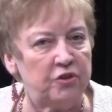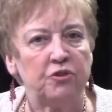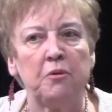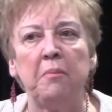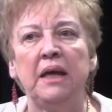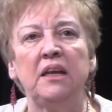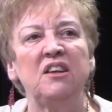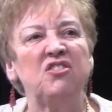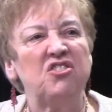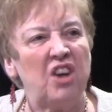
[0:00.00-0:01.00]
They're
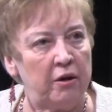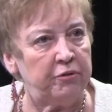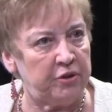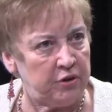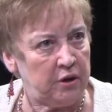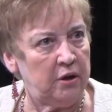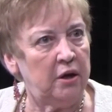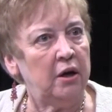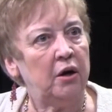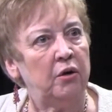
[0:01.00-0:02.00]
demanding sovereignty
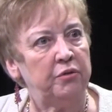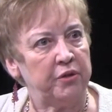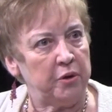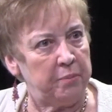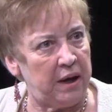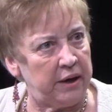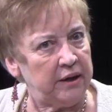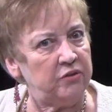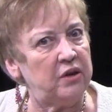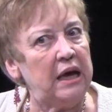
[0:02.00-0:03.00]
over their
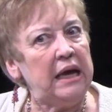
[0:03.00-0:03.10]
bodies